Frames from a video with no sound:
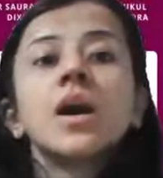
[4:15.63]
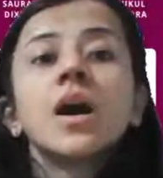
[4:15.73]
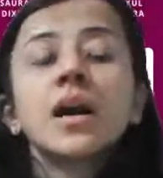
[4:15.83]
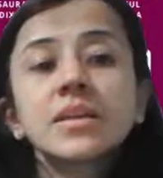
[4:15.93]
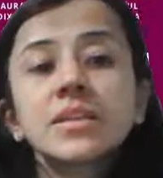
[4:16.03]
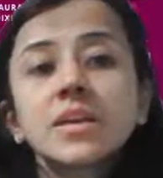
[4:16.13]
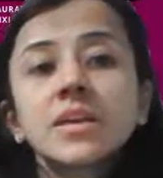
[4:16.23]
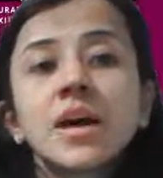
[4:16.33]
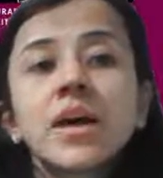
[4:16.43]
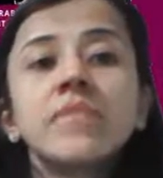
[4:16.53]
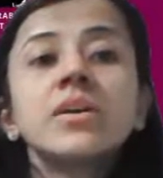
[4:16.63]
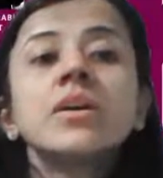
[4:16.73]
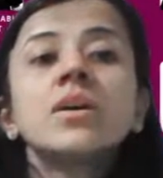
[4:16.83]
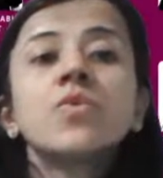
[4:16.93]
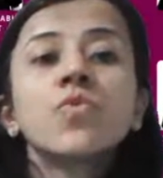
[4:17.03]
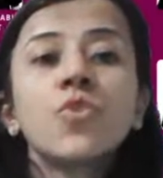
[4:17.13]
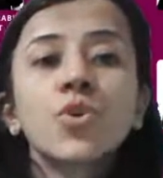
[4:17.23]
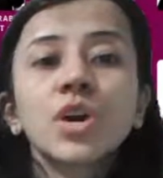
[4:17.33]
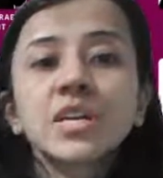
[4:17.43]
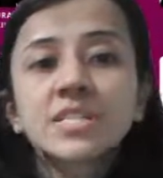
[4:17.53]
Another our
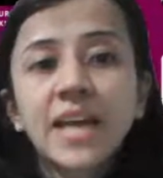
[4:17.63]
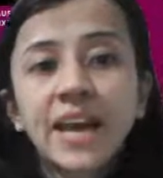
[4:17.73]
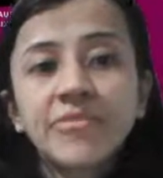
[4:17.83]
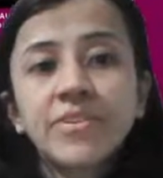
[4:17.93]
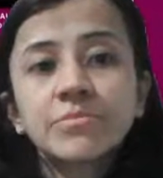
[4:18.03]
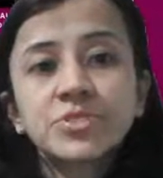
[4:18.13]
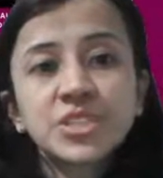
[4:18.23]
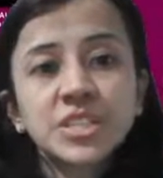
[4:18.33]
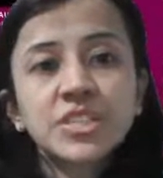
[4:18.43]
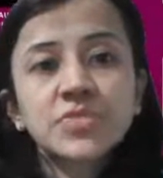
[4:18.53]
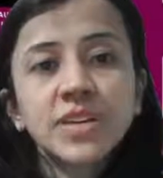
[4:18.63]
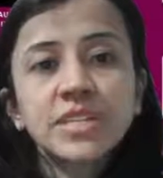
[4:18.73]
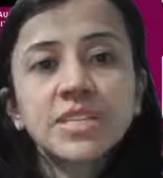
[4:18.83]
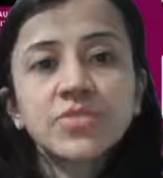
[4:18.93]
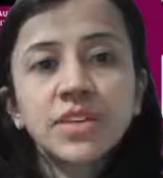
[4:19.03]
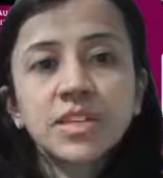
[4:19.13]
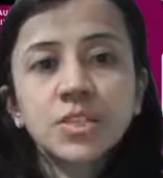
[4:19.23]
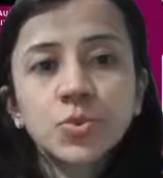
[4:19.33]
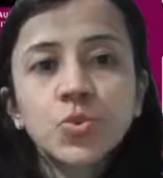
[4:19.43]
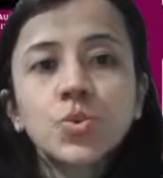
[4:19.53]
Focus FMGE 2022